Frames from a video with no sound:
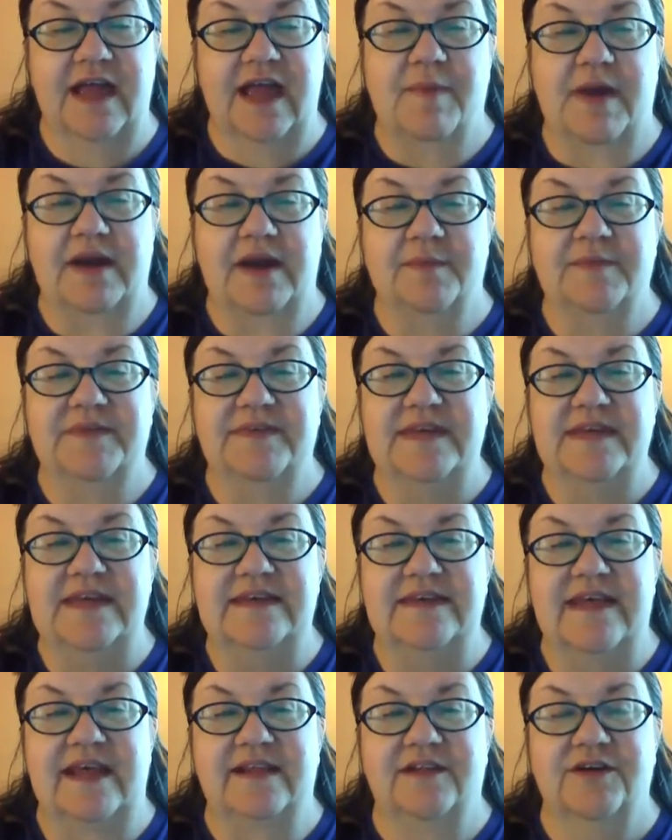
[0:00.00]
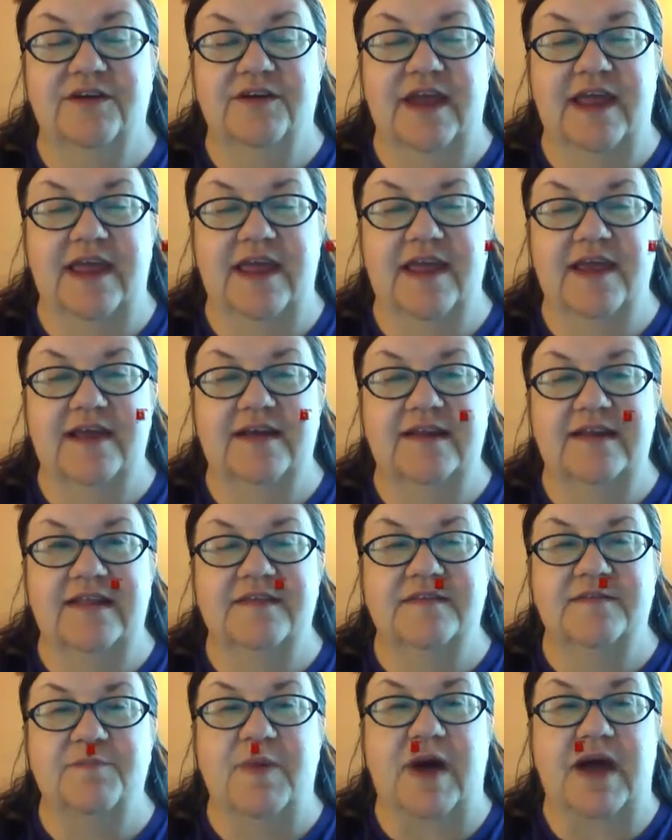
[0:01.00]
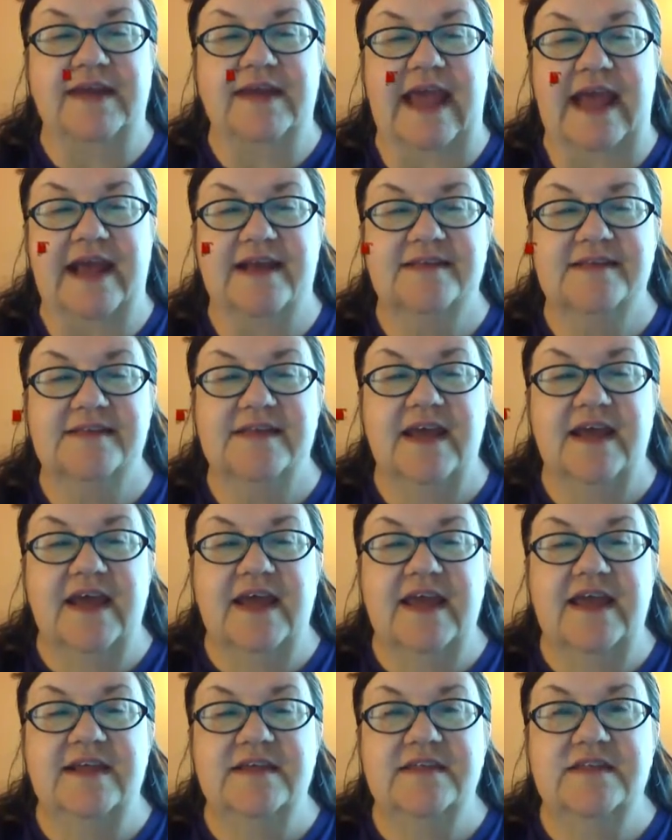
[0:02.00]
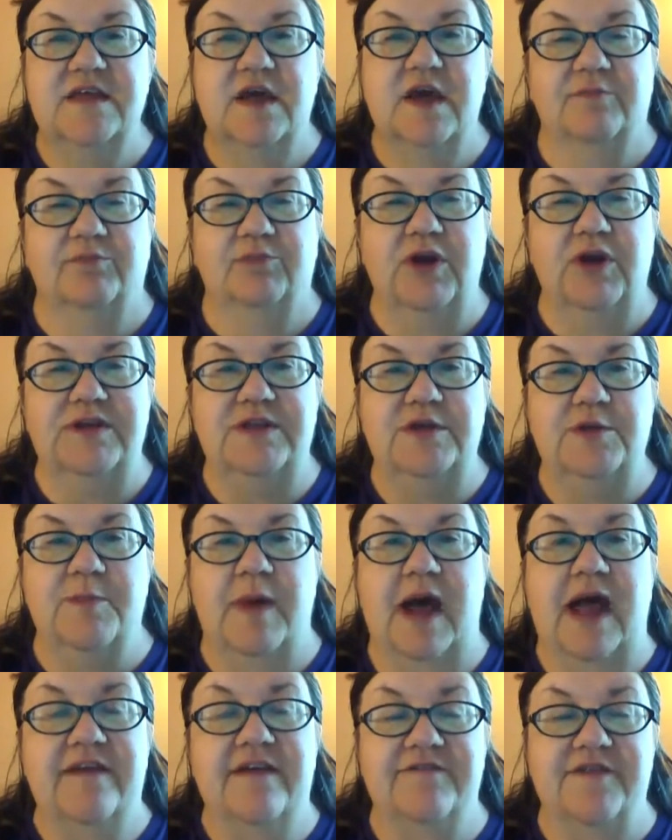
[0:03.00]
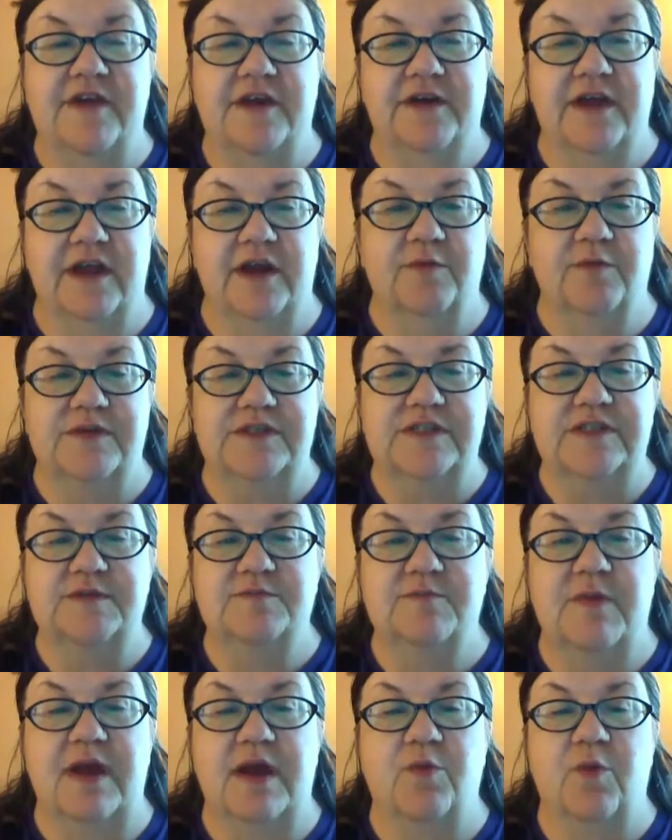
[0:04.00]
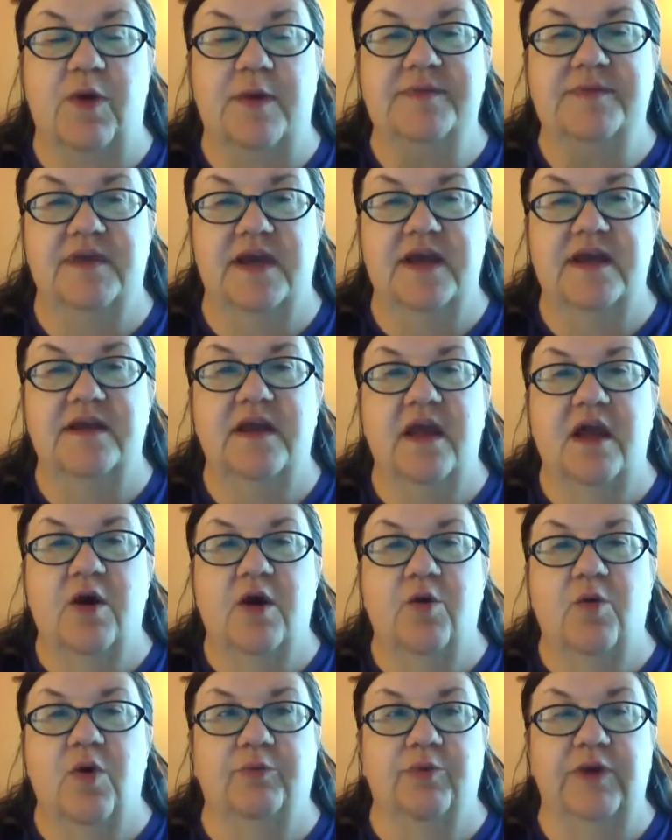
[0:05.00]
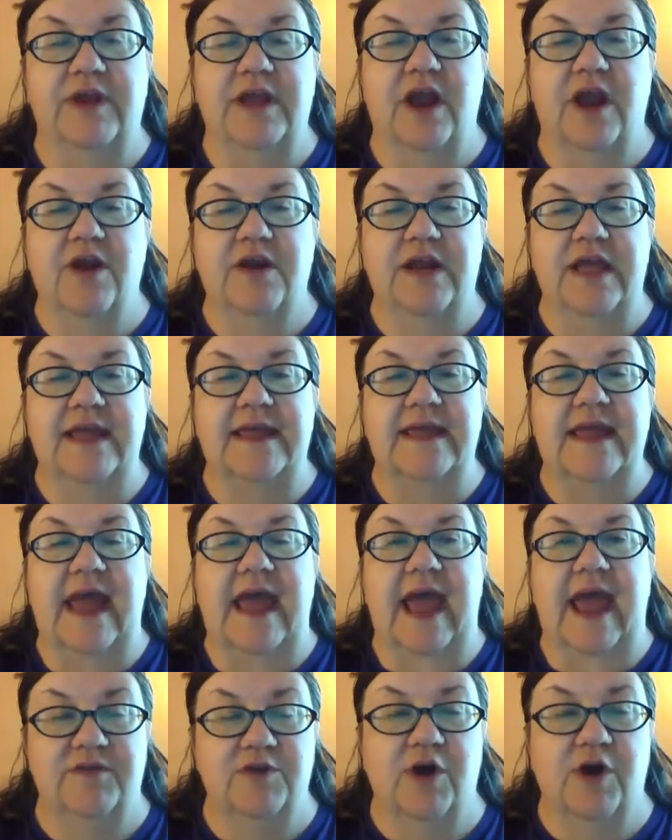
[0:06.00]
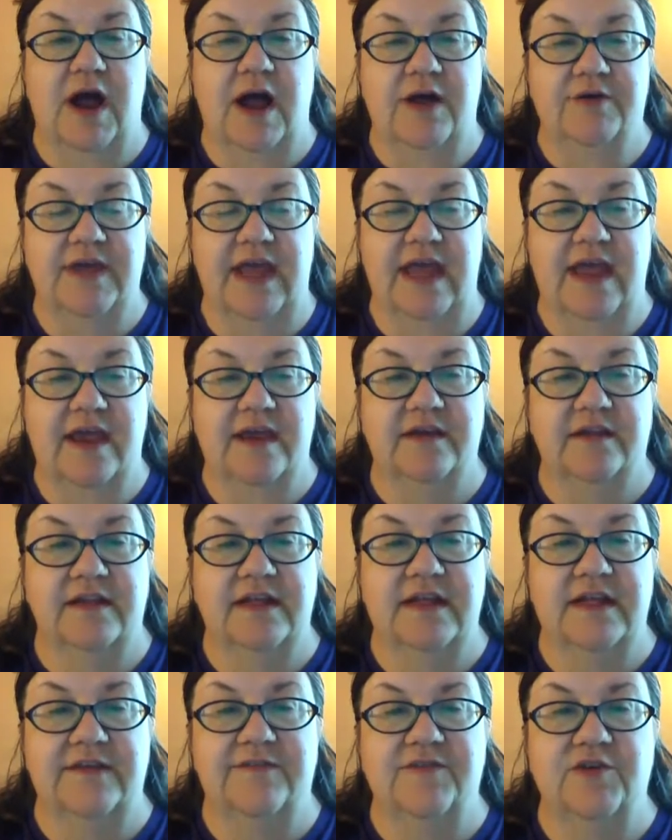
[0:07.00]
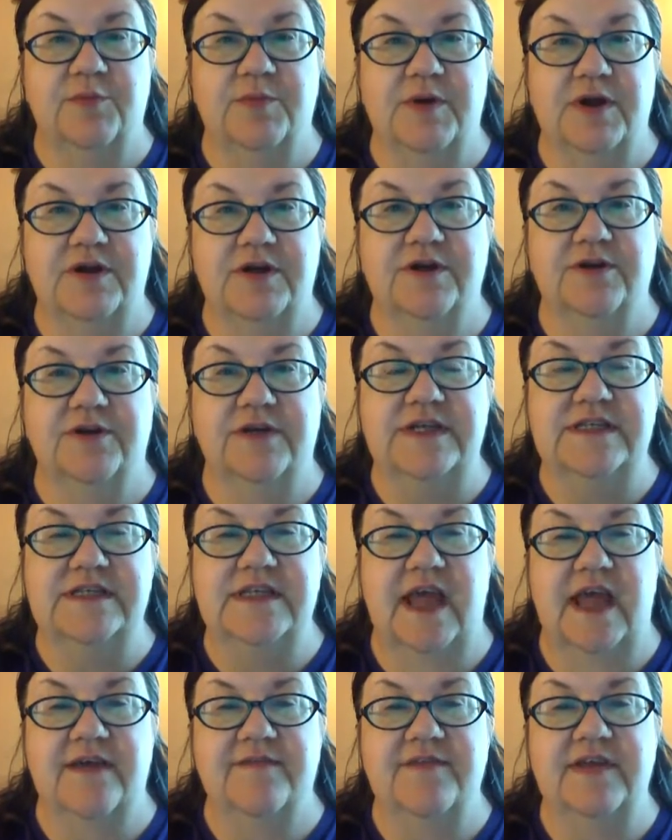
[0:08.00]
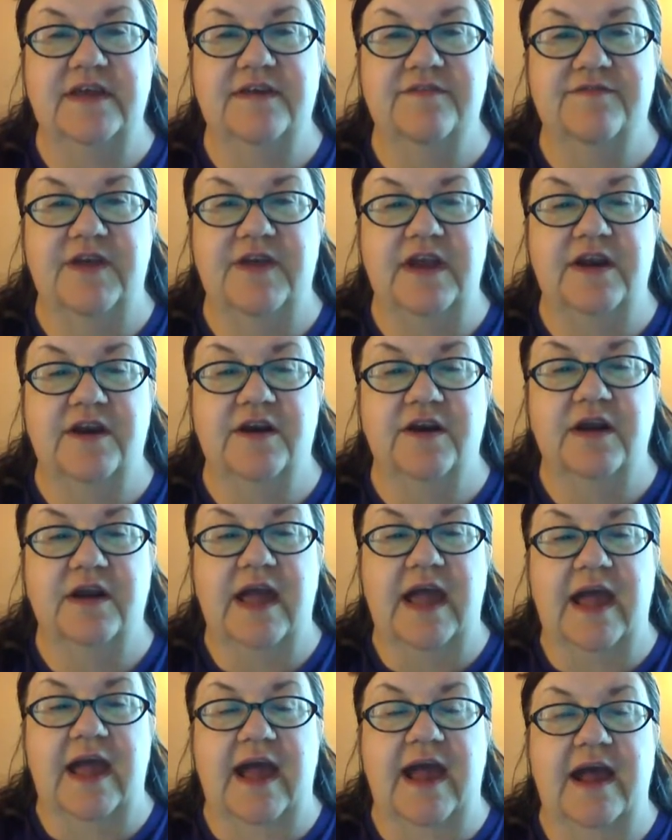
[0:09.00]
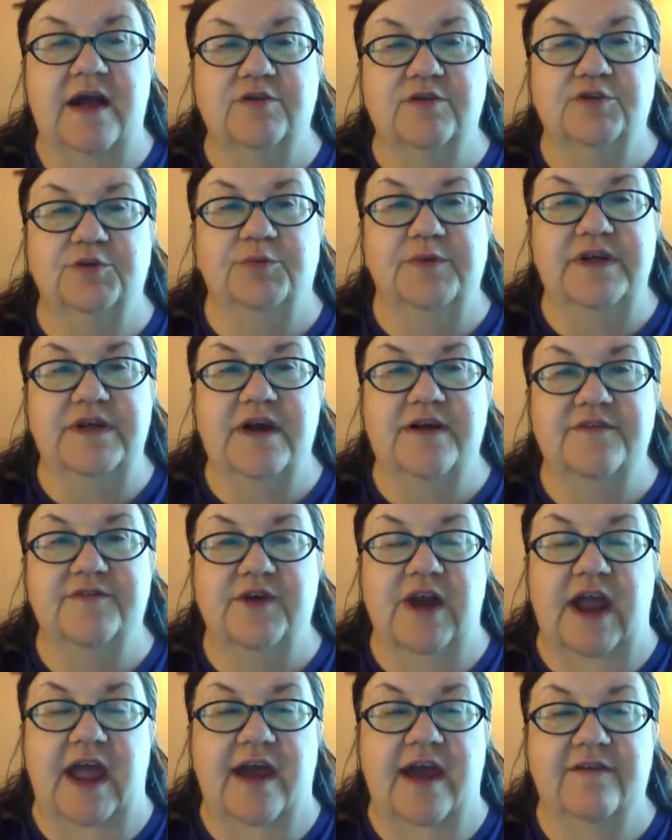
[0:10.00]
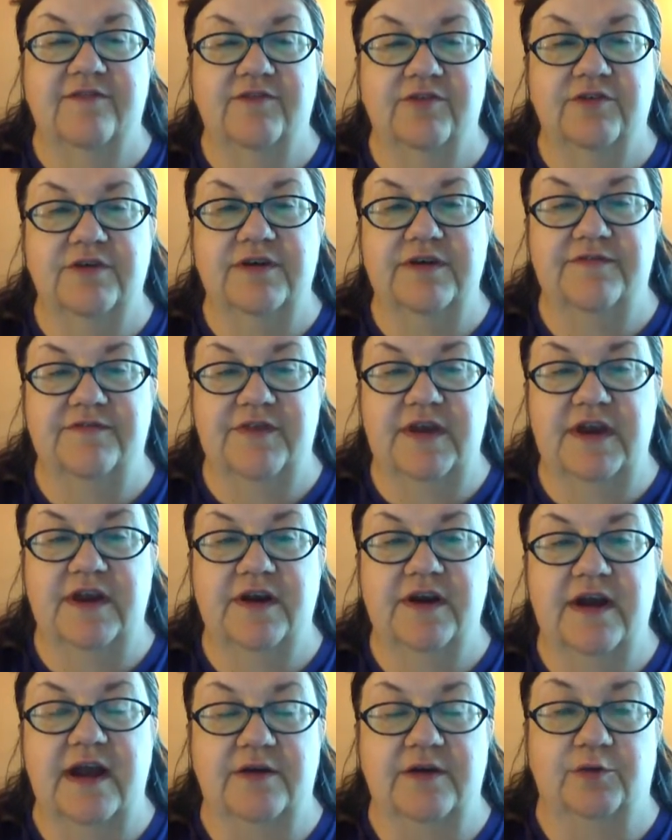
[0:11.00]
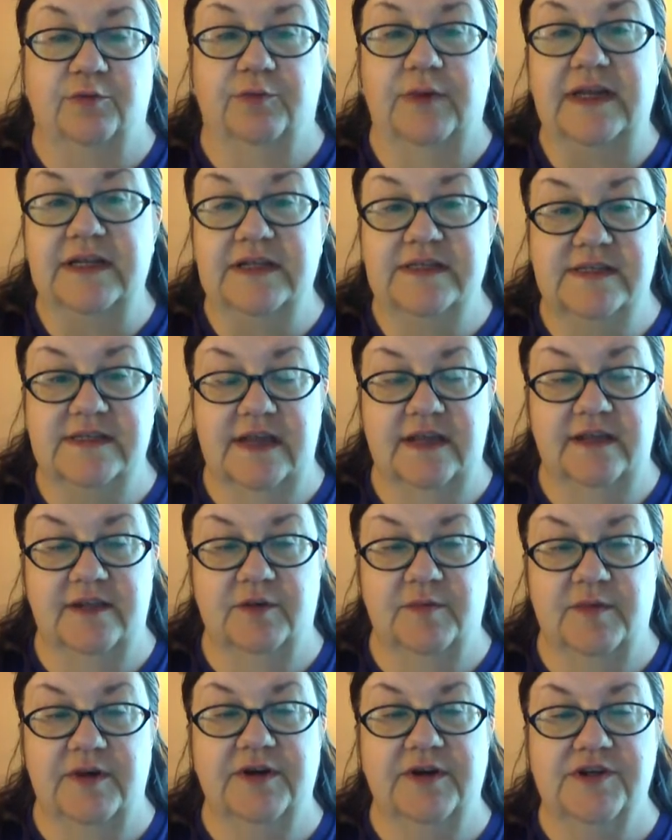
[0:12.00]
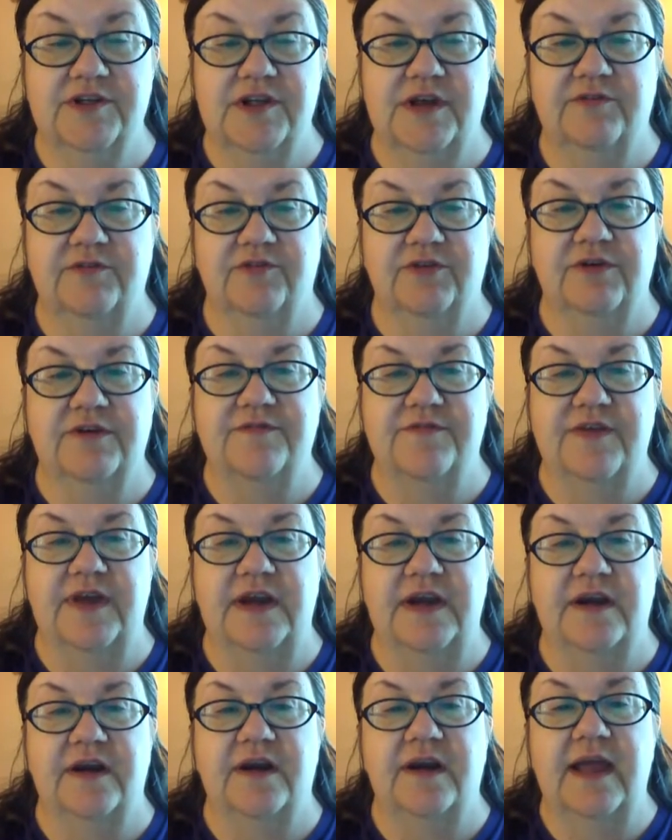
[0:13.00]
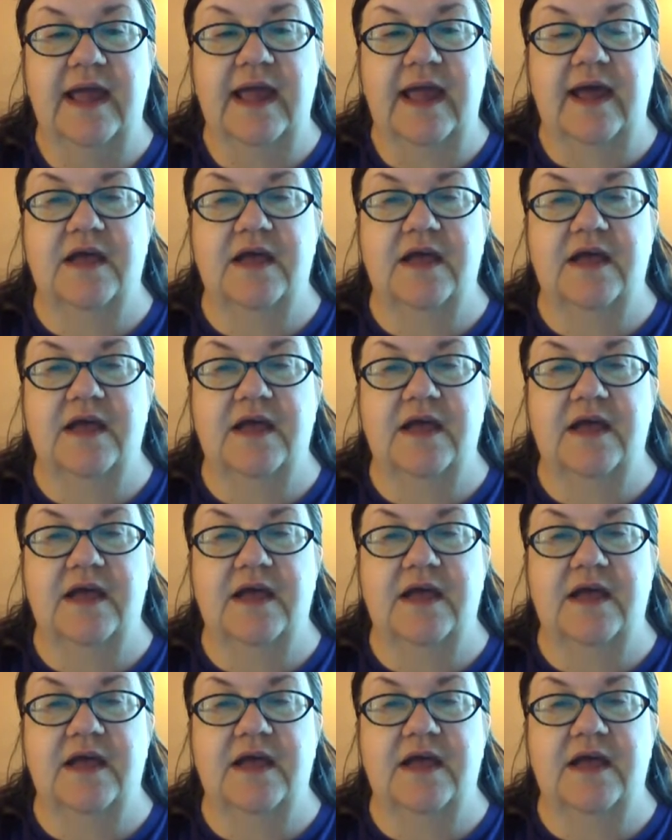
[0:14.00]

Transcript: My name is Cindy Taylor, and this podcast is brought to you by AffairCare, which is my website regarding, how to handle it if your partner is having an affair, how to recover after an affair, how to reconcile your marriage after an affair,